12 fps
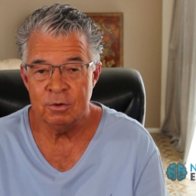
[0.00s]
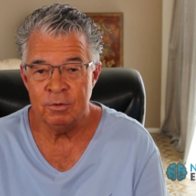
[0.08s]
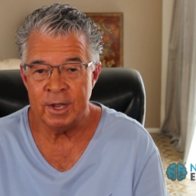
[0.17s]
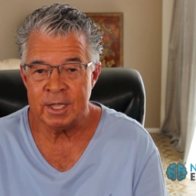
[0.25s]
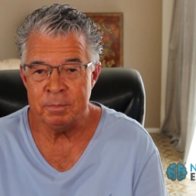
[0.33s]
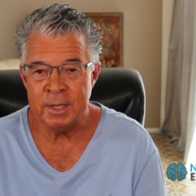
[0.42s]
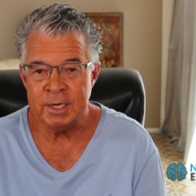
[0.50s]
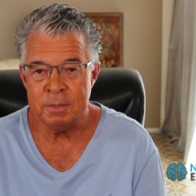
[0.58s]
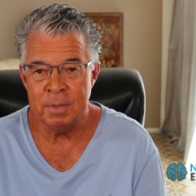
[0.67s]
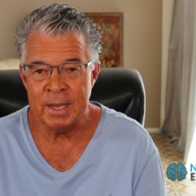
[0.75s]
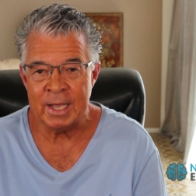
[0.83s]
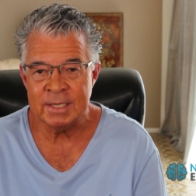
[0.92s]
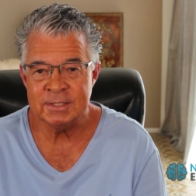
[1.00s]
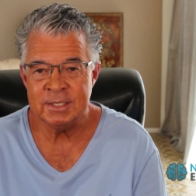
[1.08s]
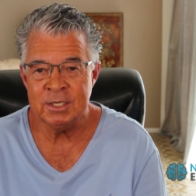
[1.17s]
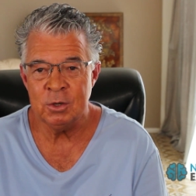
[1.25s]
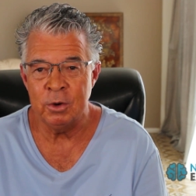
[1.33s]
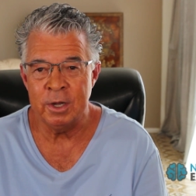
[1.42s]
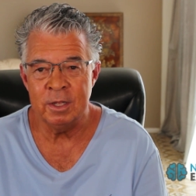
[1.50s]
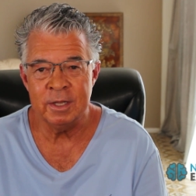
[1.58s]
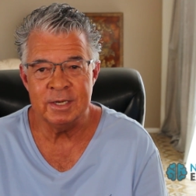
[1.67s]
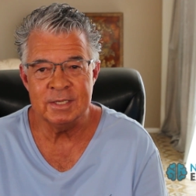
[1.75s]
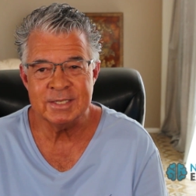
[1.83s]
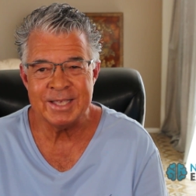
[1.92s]
recommended black seed oil
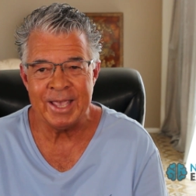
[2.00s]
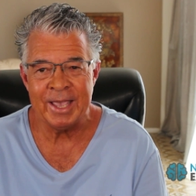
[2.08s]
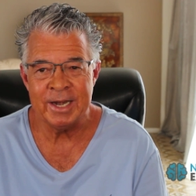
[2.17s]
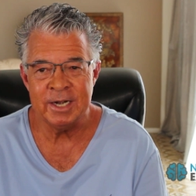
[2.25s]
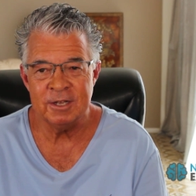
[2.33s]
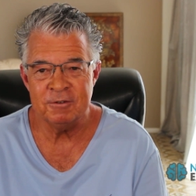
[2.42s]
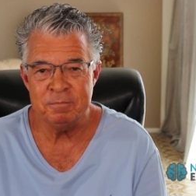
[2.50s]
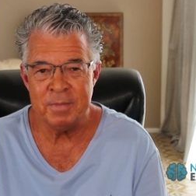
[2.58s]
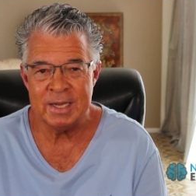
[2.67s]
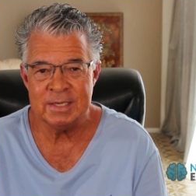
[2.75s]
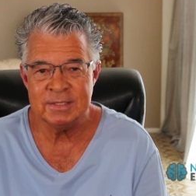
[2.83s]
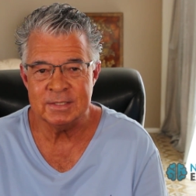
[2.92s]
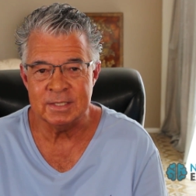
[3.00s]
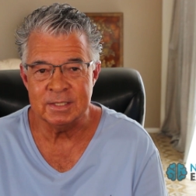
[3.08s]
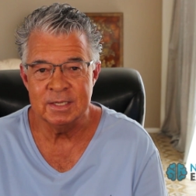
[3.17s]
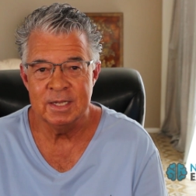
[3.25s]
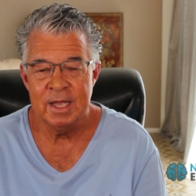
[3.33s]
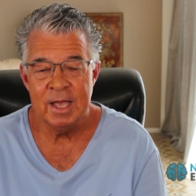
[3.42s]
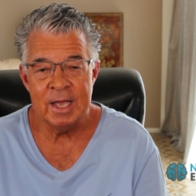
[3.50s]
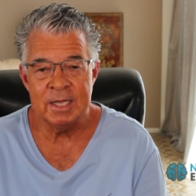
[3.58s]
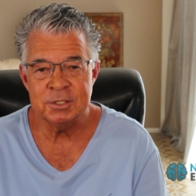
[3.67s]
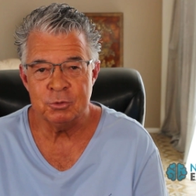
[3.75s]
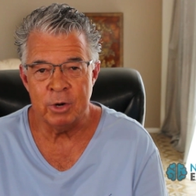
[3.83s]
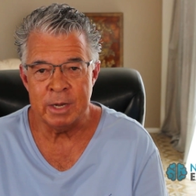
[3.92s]
in his canon of medicine
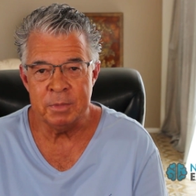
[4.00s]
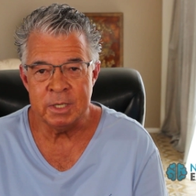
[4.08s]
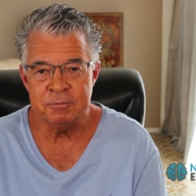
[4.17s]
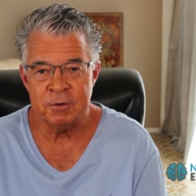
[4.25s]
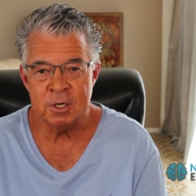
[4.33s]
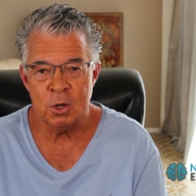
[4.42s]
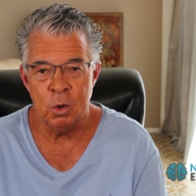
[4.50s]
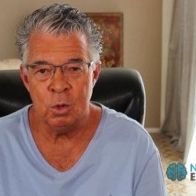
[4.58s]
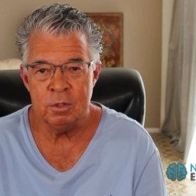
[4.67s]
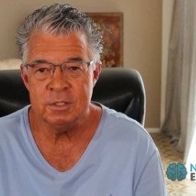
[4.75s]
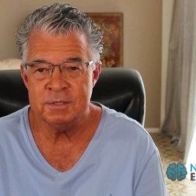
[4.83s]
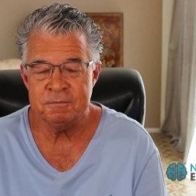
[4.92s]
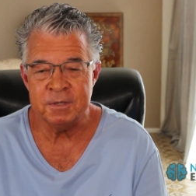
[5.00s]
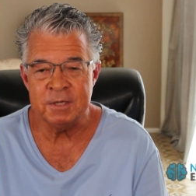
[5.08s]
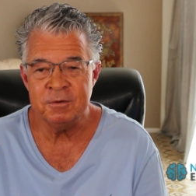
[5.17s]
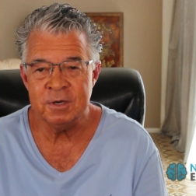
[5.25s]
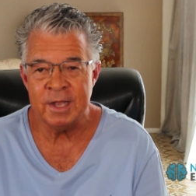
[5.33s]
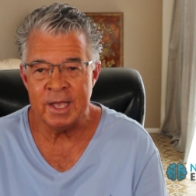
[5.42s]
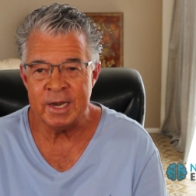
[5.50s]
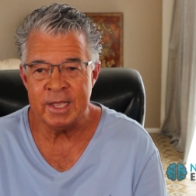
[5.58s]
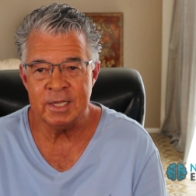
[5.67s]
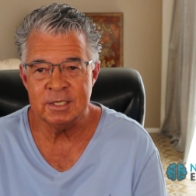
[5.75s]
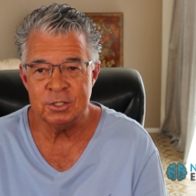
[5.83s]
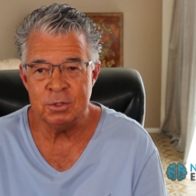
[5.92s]
as a remedy for colds, fever,
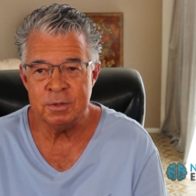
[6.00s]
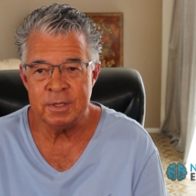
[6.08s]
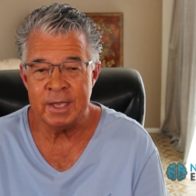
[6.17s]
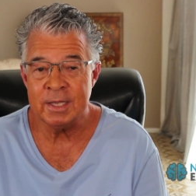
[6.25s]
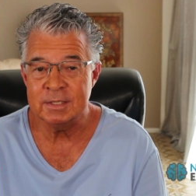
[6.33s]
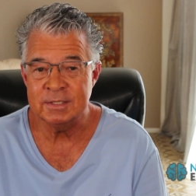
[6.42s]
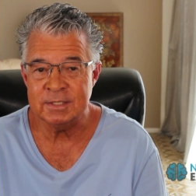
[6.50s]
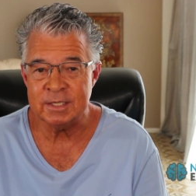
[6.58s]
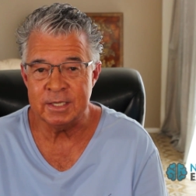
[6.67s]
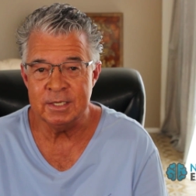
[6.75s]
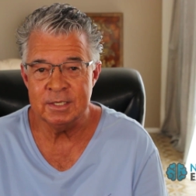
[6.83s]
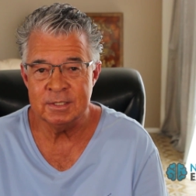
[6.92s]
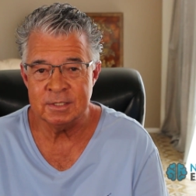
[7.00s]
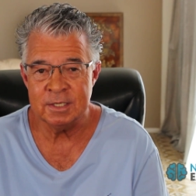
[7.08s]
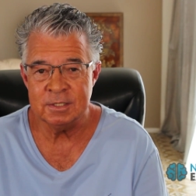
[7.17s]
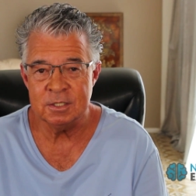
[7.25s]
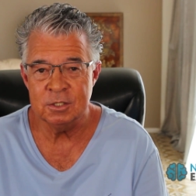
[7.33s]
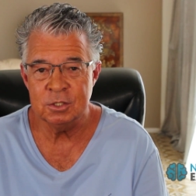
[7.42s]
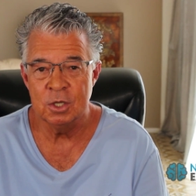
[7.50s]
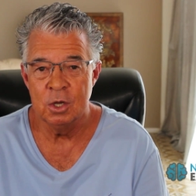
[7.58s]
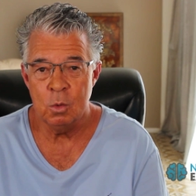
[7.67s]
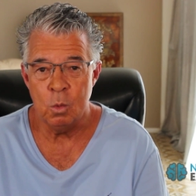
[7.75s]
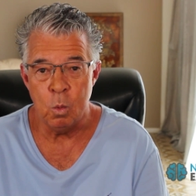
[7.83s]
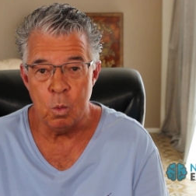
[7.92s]
headache, toothache, skin diseases,
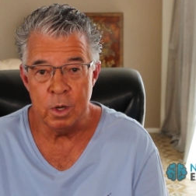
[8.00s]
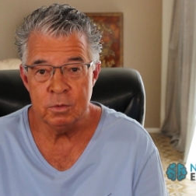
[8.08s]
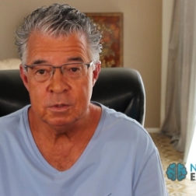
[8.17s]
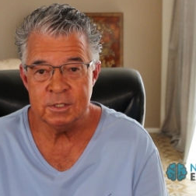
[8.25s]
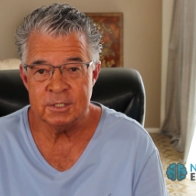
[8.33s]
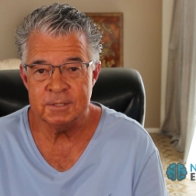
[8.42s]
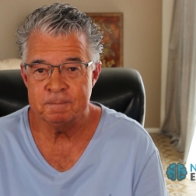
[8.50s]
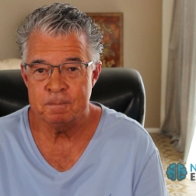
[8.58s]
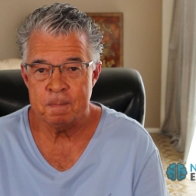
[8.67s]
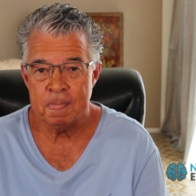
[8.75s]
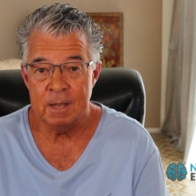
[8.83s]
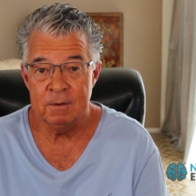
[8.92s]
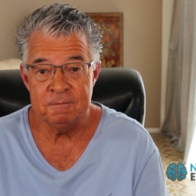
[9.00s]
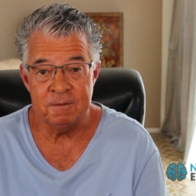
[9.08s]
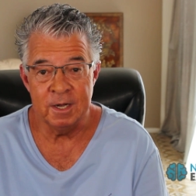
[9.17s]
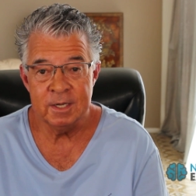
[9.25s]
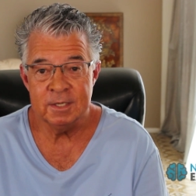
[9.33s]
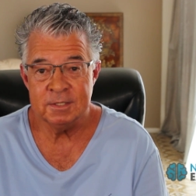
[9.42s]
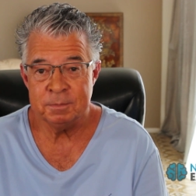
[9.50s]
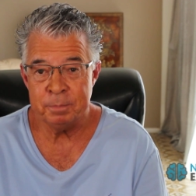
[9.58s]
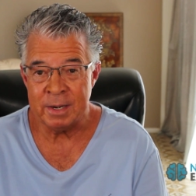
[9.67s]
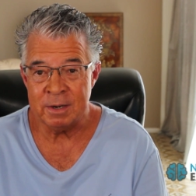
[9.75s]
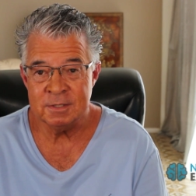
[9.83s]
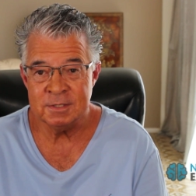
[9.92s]
wounds, fungus,
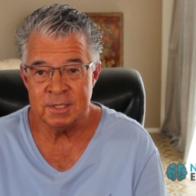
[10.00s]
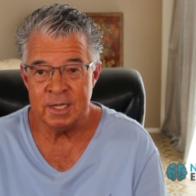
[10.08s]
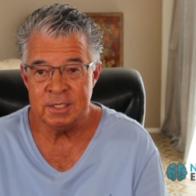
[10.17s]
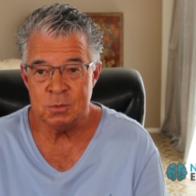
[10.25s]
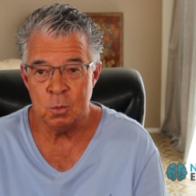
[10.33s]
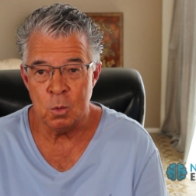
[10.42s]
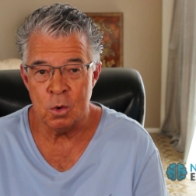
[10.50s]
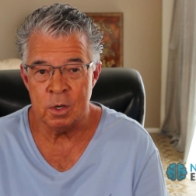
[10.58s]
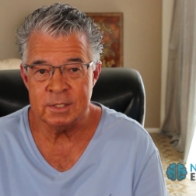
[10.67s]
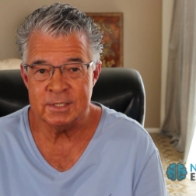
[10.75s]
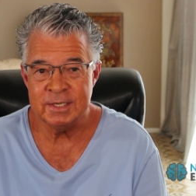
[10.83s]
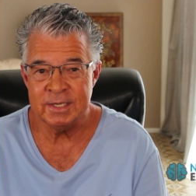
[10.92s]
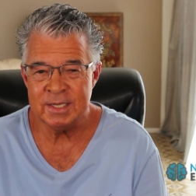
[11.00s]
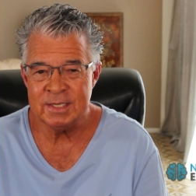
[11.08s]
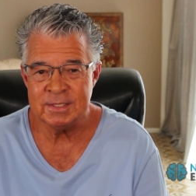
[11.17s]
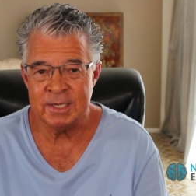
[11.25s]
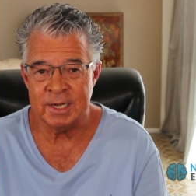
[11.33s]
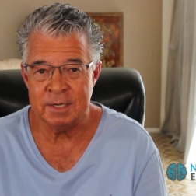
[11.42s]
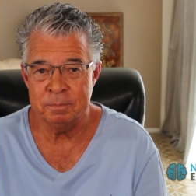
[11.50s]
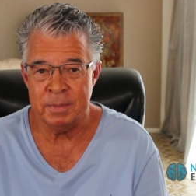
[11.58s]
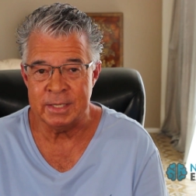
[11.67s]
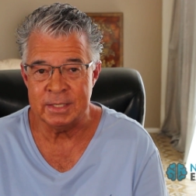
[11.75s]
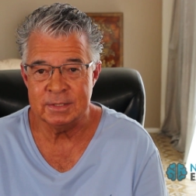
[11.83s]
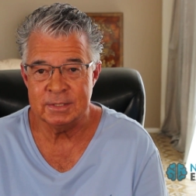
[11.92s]
parasites, warts, and insect
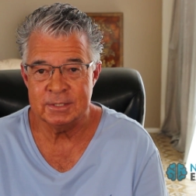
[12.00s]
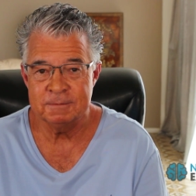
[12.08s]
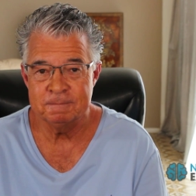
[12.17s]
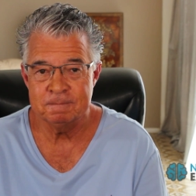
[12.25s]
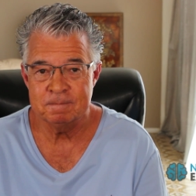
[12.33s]
bites.